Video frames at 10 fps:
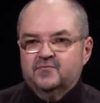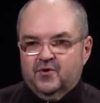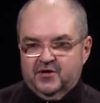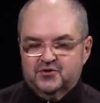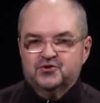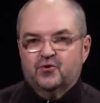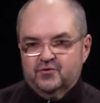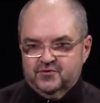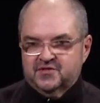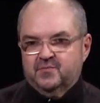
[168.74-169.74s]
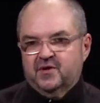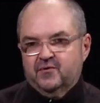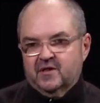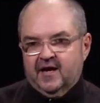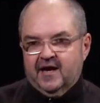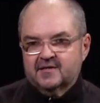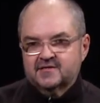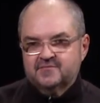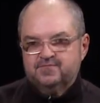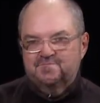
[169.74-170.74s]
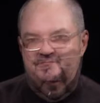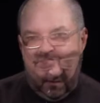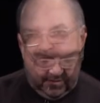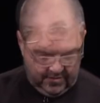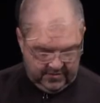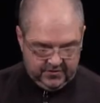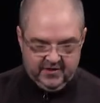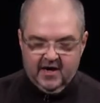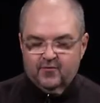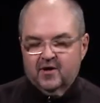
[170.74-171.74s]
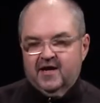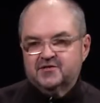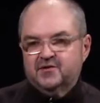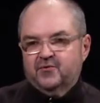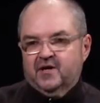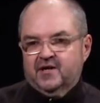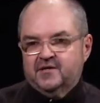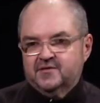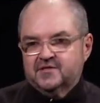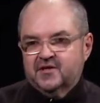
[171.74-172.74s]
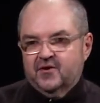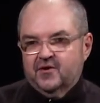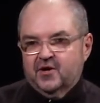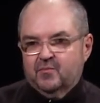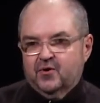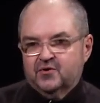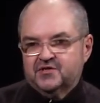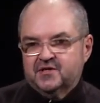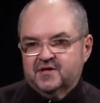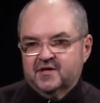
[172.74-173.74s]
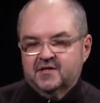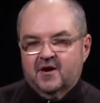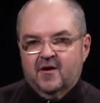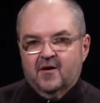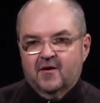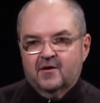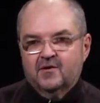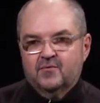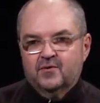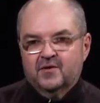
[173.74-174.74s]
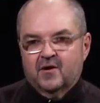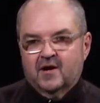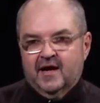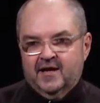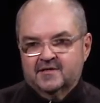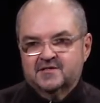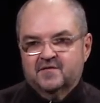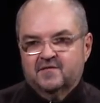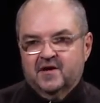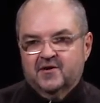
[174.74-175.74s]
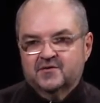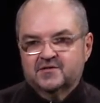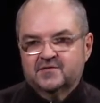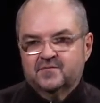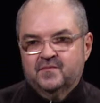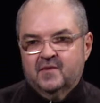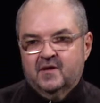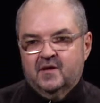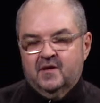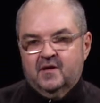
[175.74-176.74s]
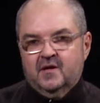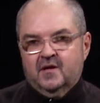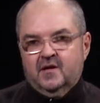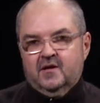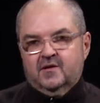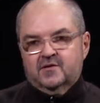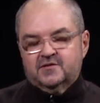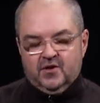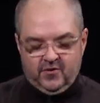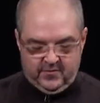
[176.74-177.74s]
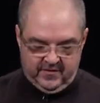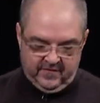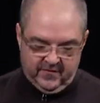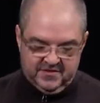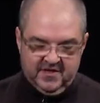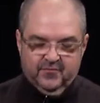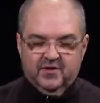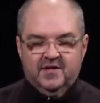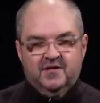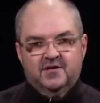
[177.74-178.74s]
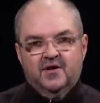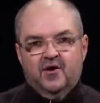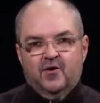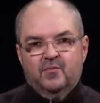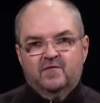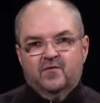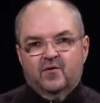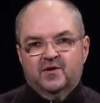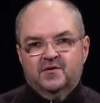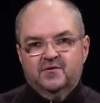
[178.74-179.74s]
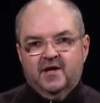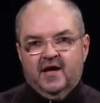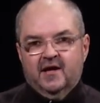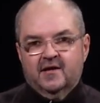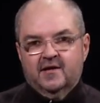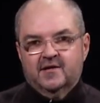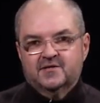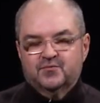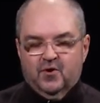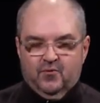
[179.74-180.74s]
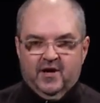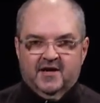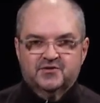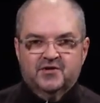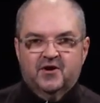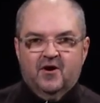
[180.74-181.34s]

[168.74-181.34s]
You want your shoulders to be relaxed. So now we're actually ready to start approaching the guitar with our hands and fingers. So the first thing we need to know before we do that is what we actually